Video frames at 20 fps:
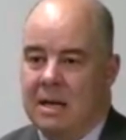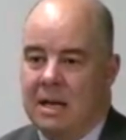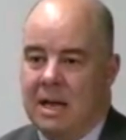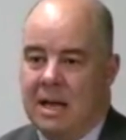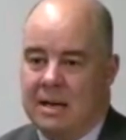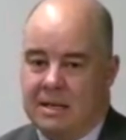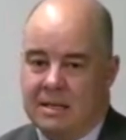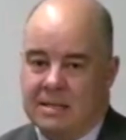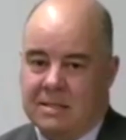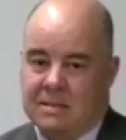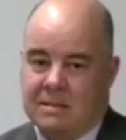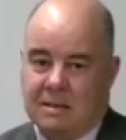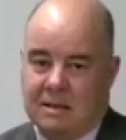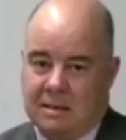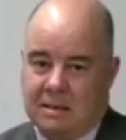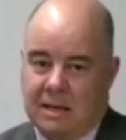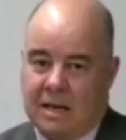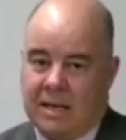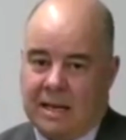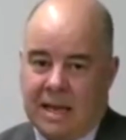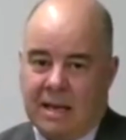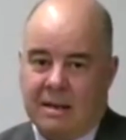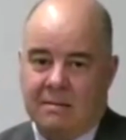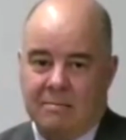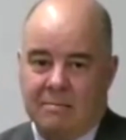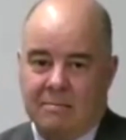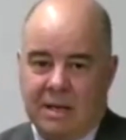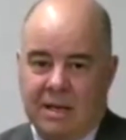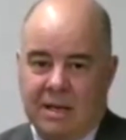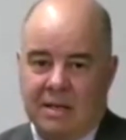it's
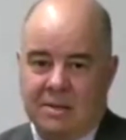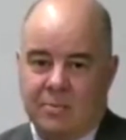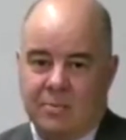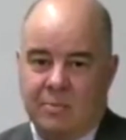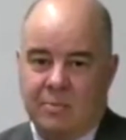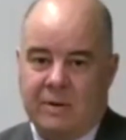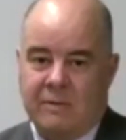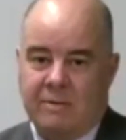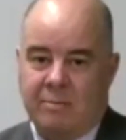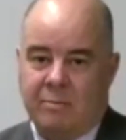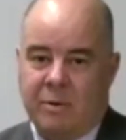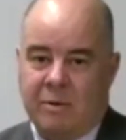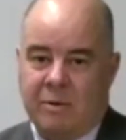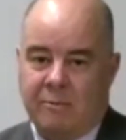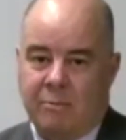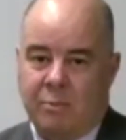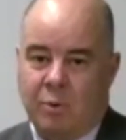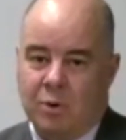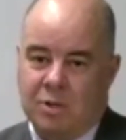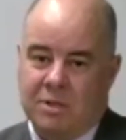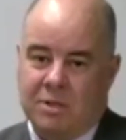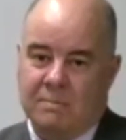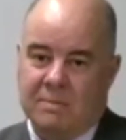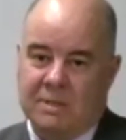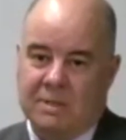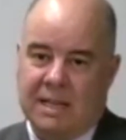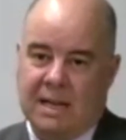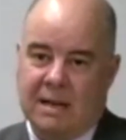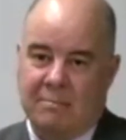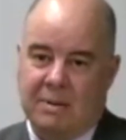again because we've pushed them
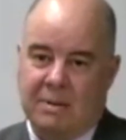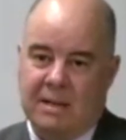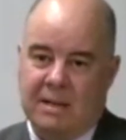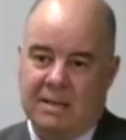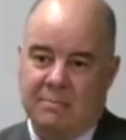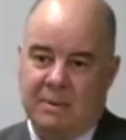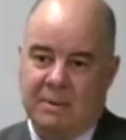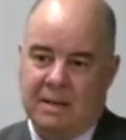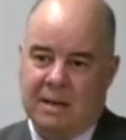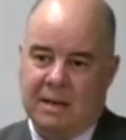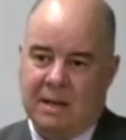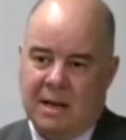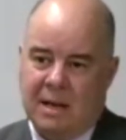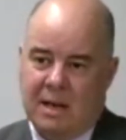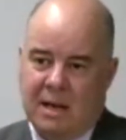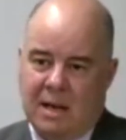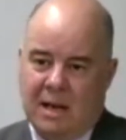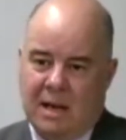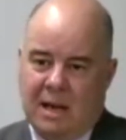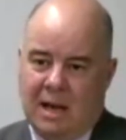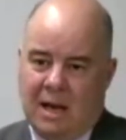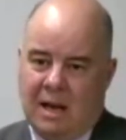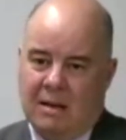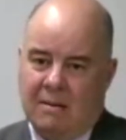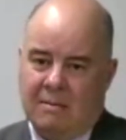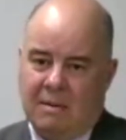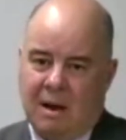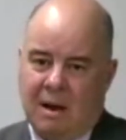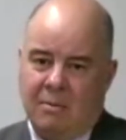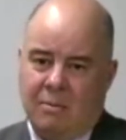to that piece. But
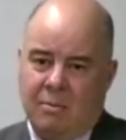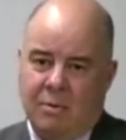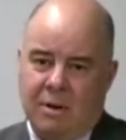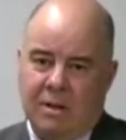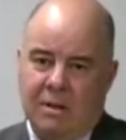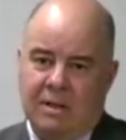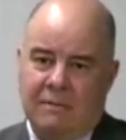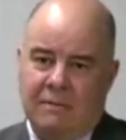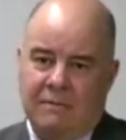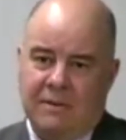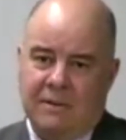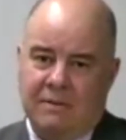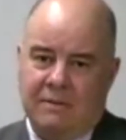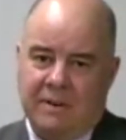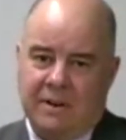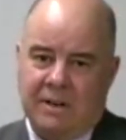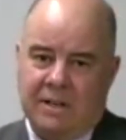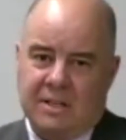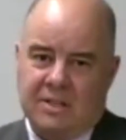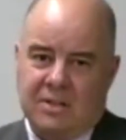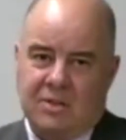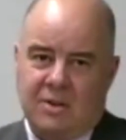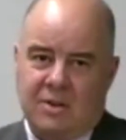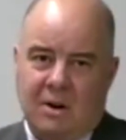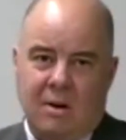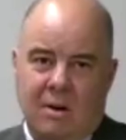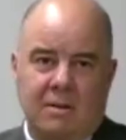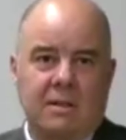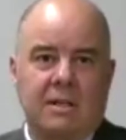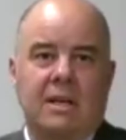I really feel very
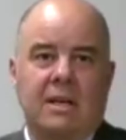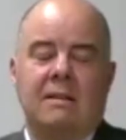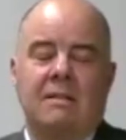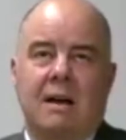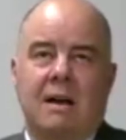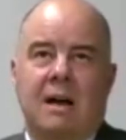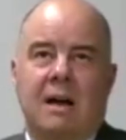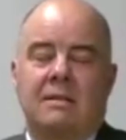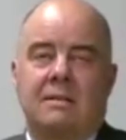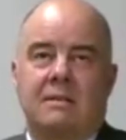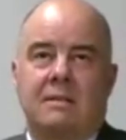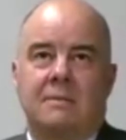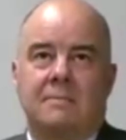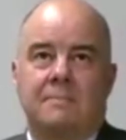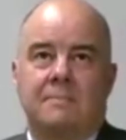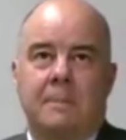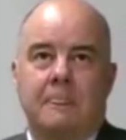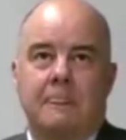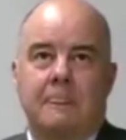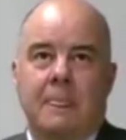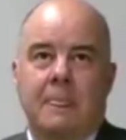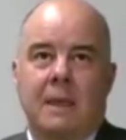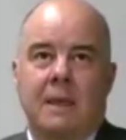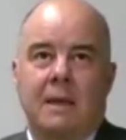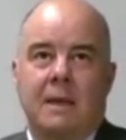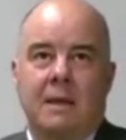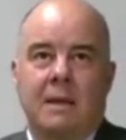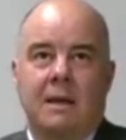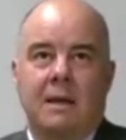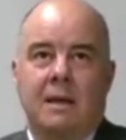strongly that
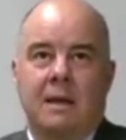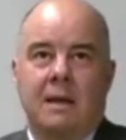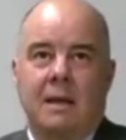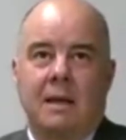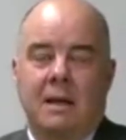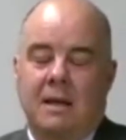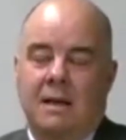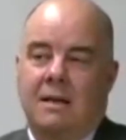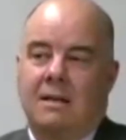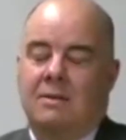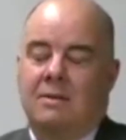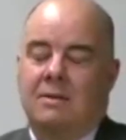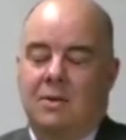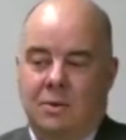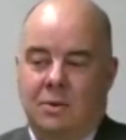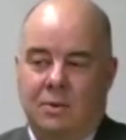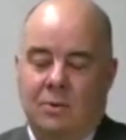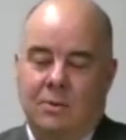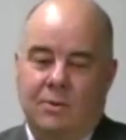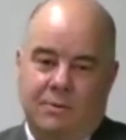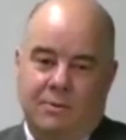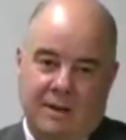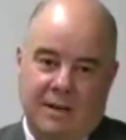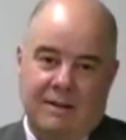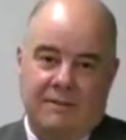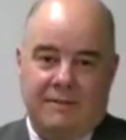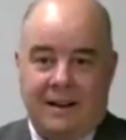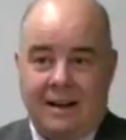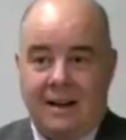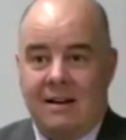2,
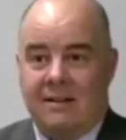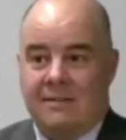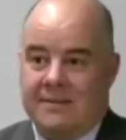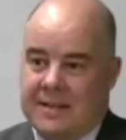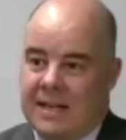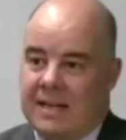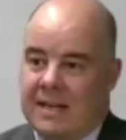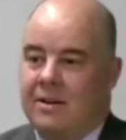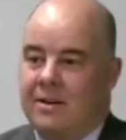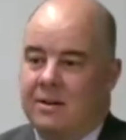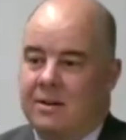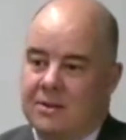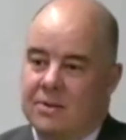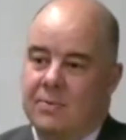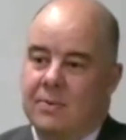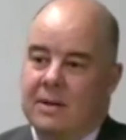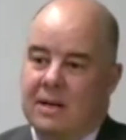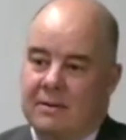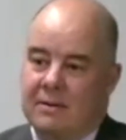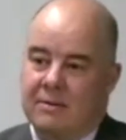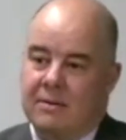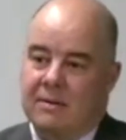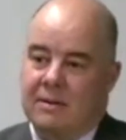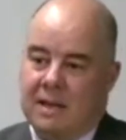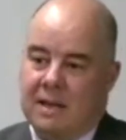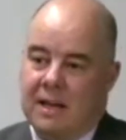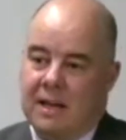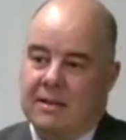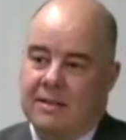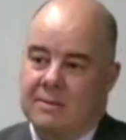3, 5, 10 years, whatever
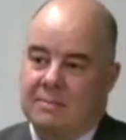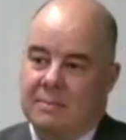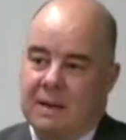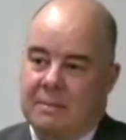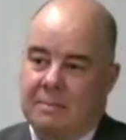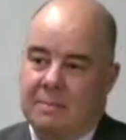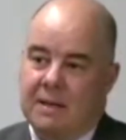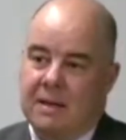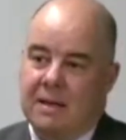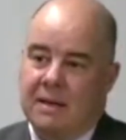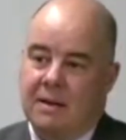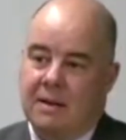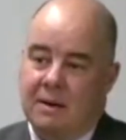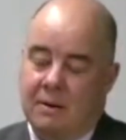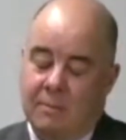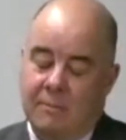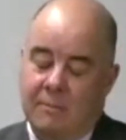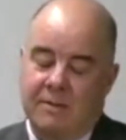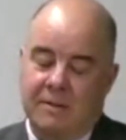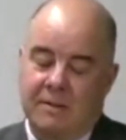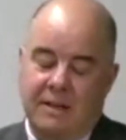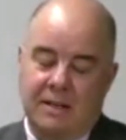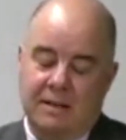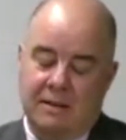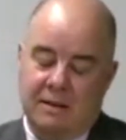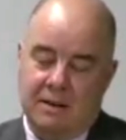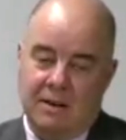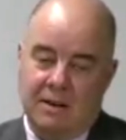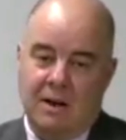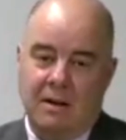the case may be, hopefully
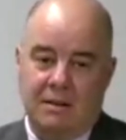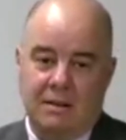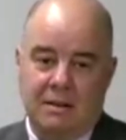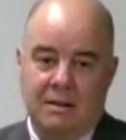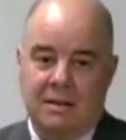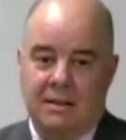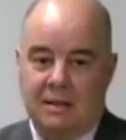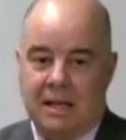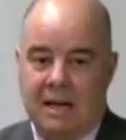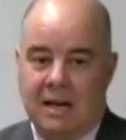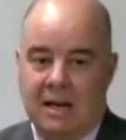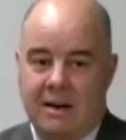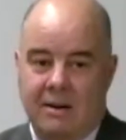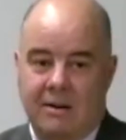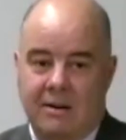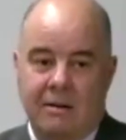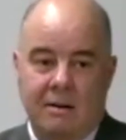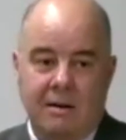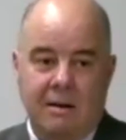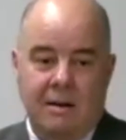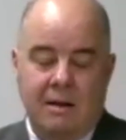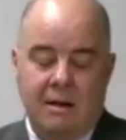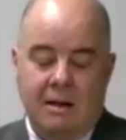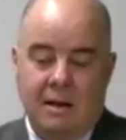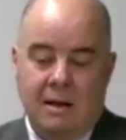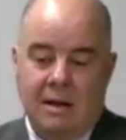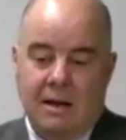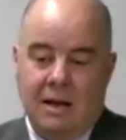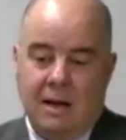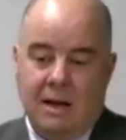not the latter,
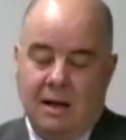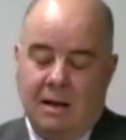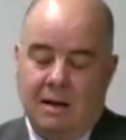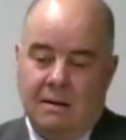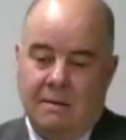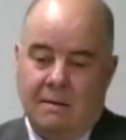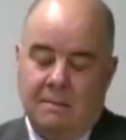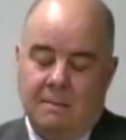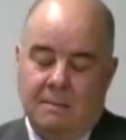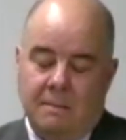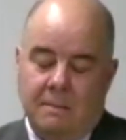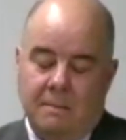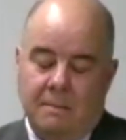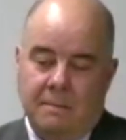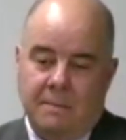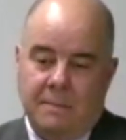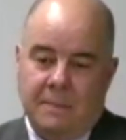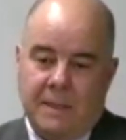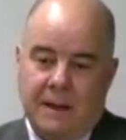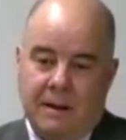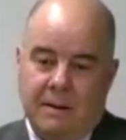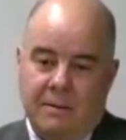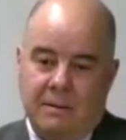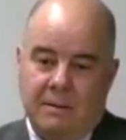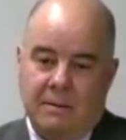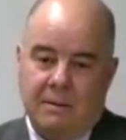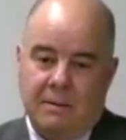that